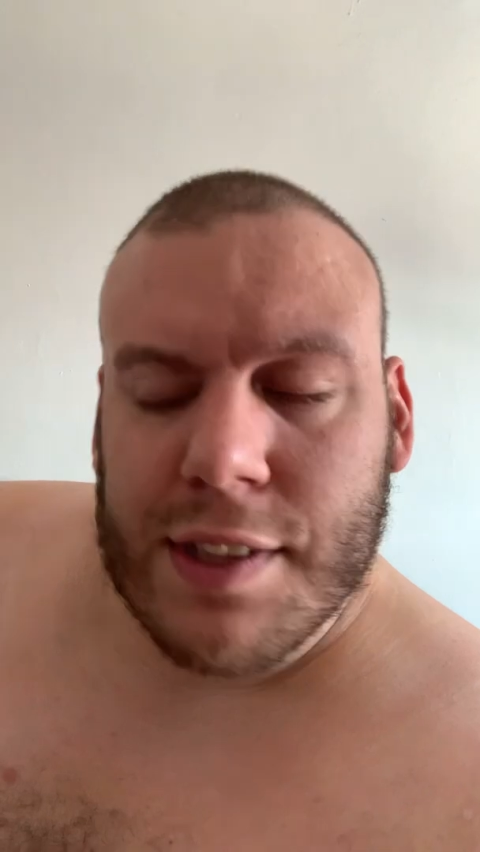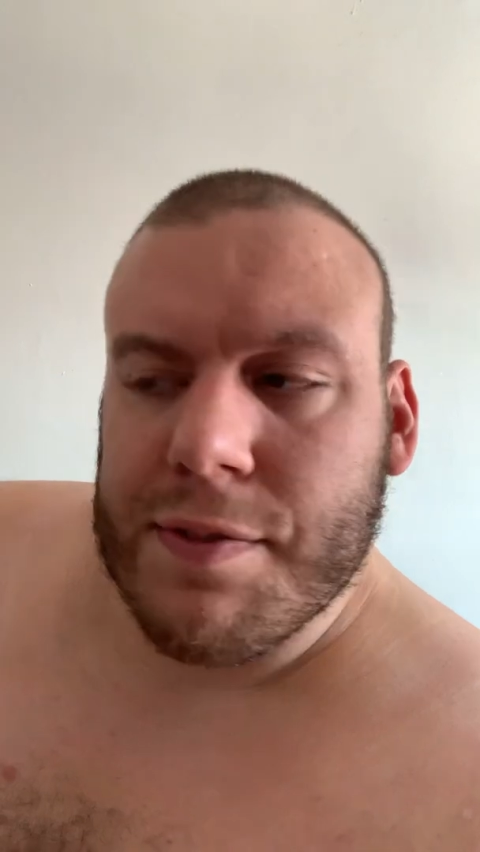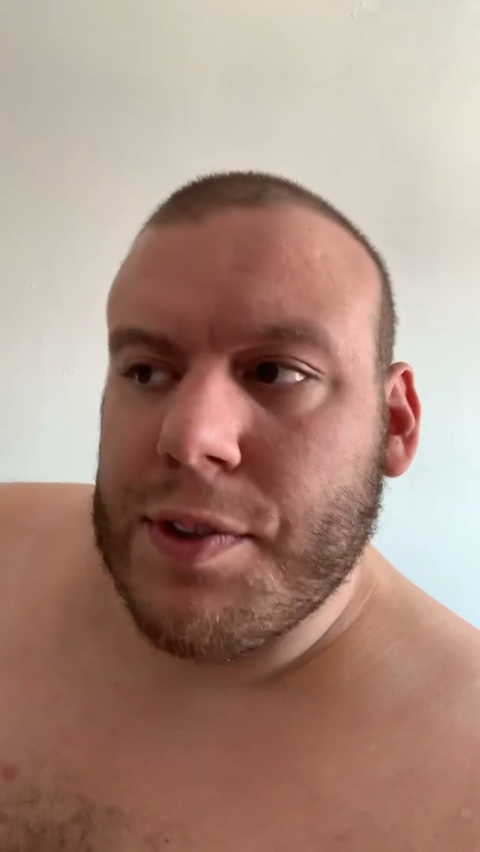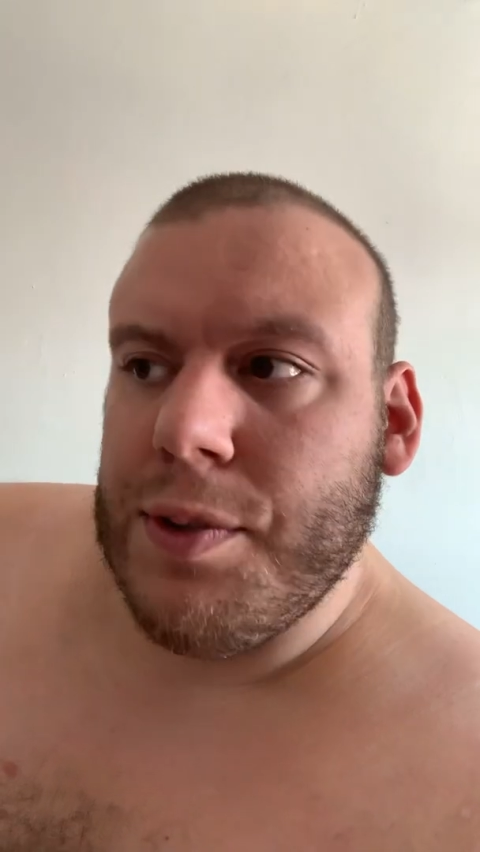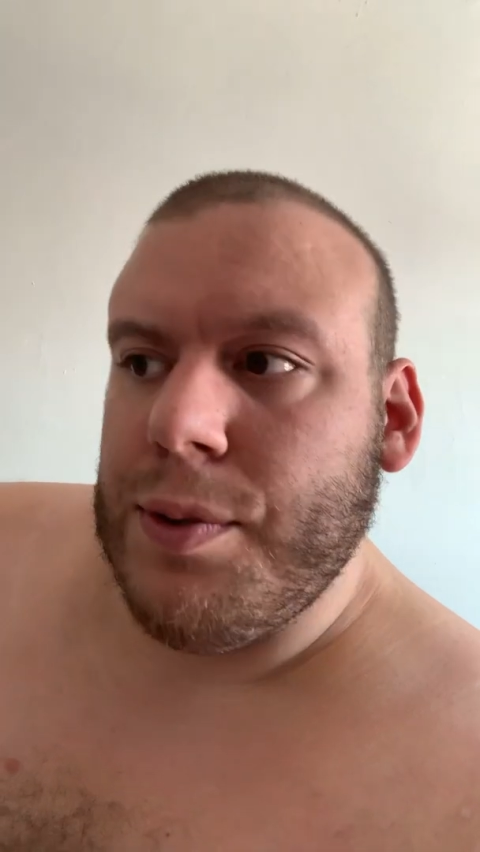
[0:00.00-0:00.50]

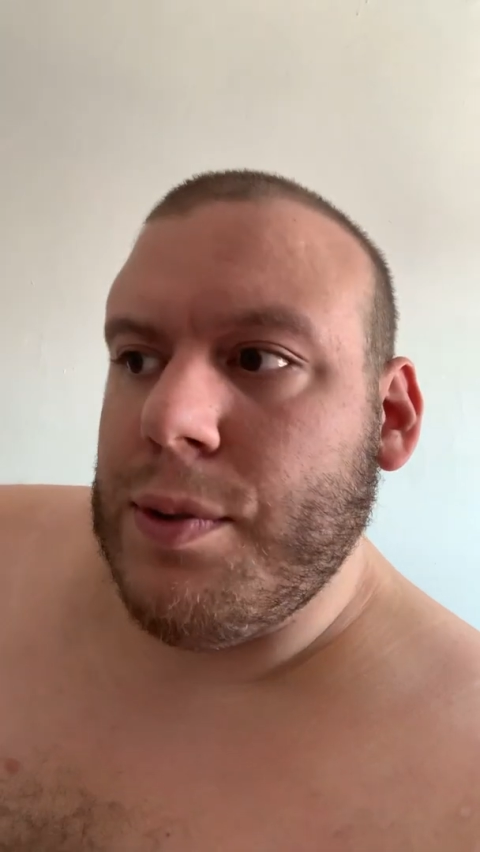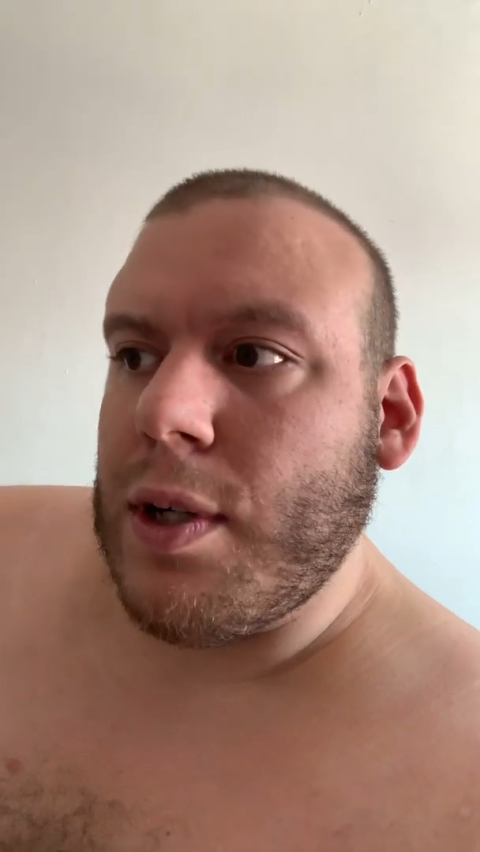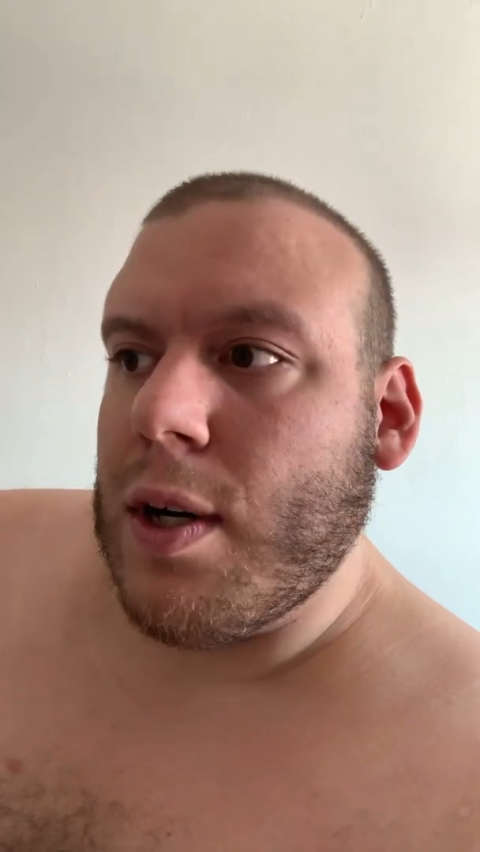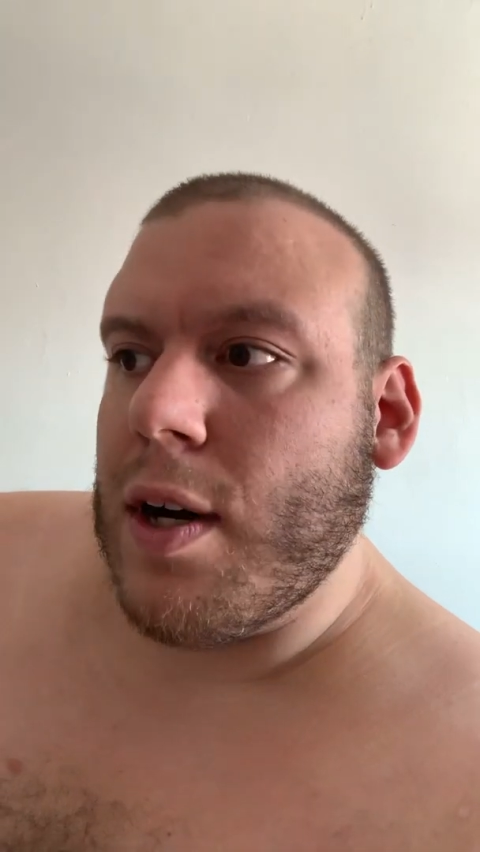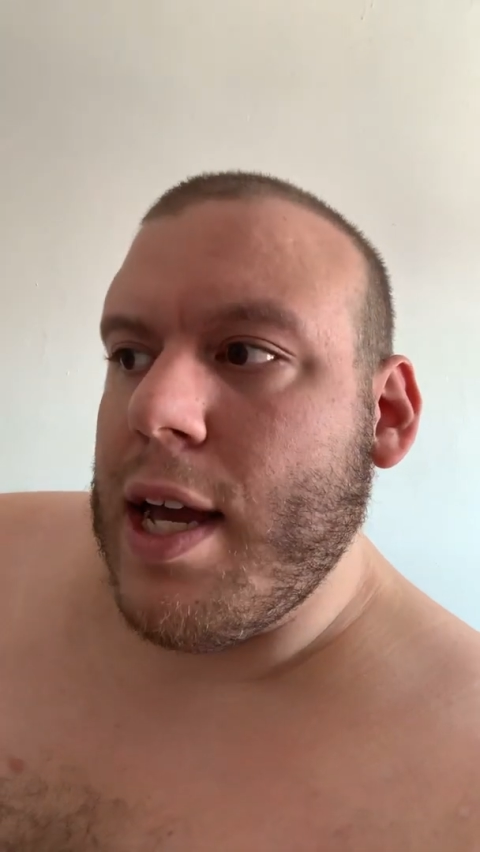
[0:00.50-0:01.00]
If you
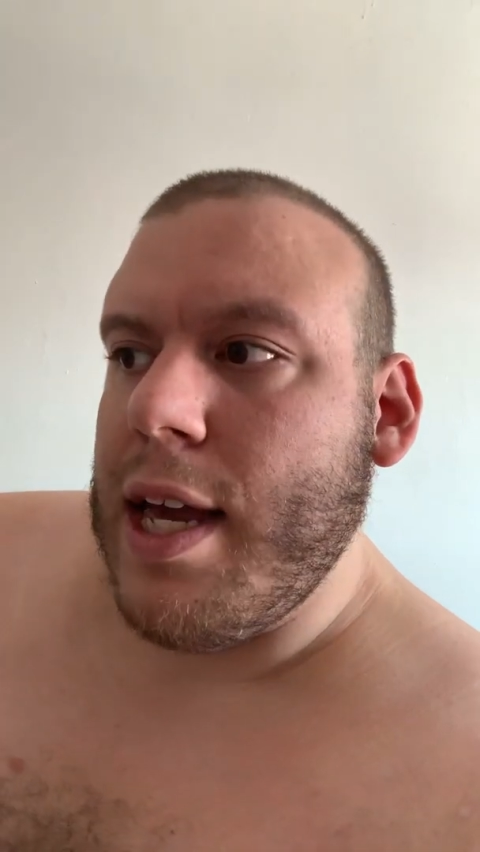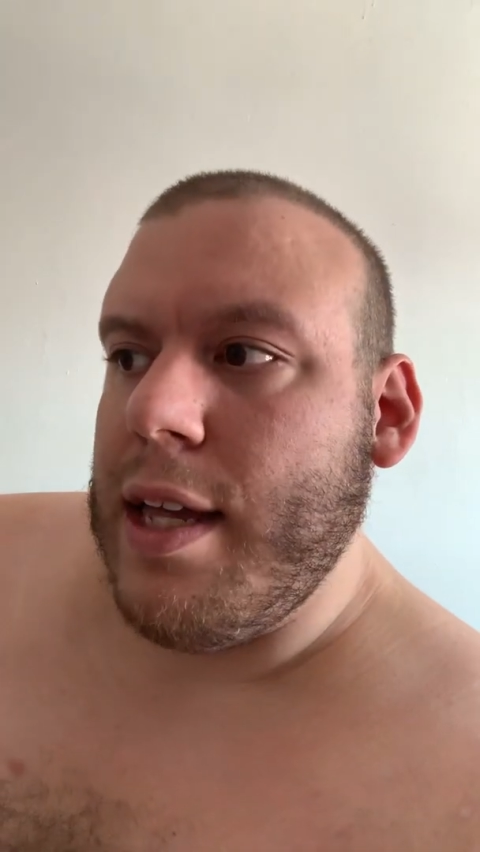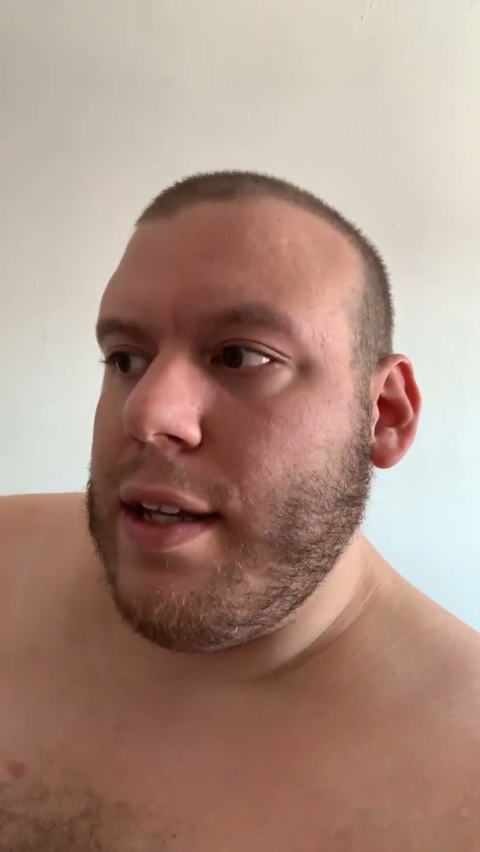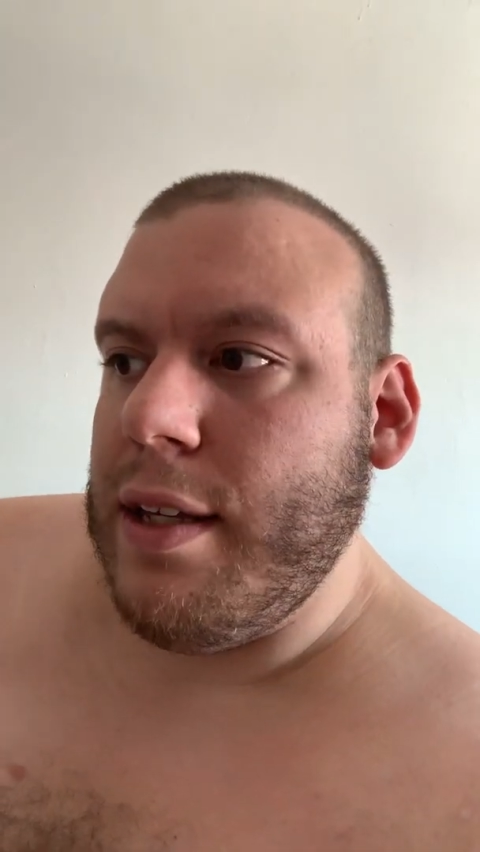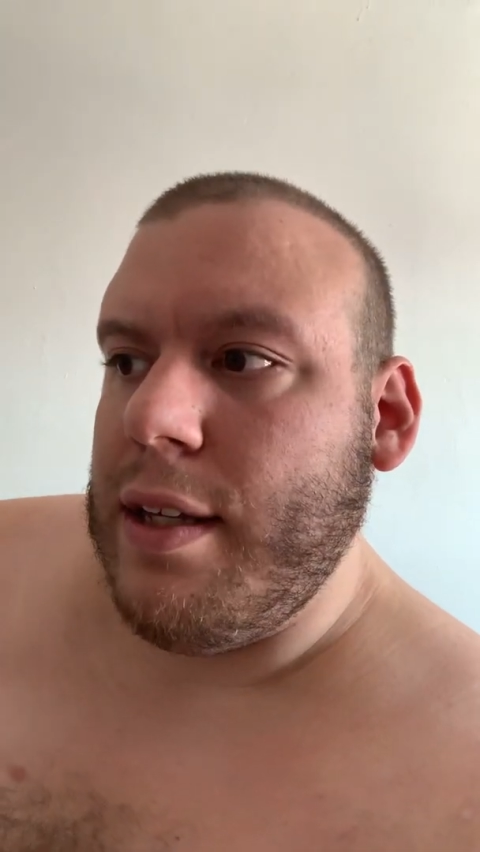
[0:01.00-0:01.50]
are
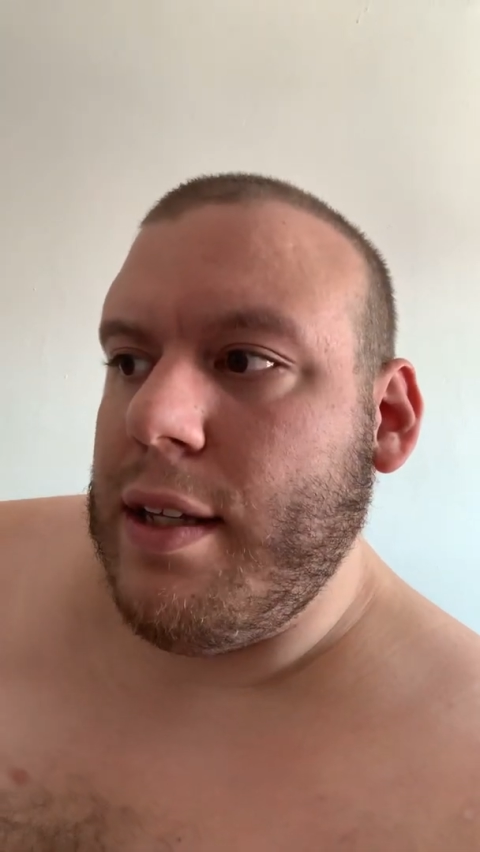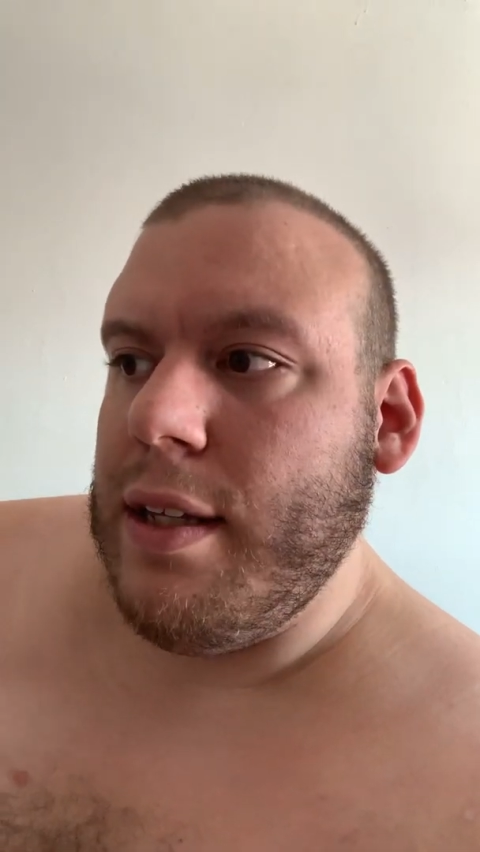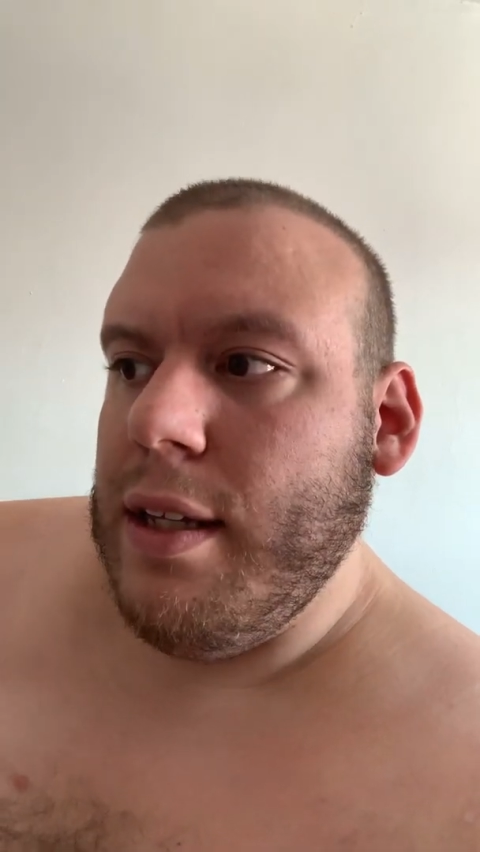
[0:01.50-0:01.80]
a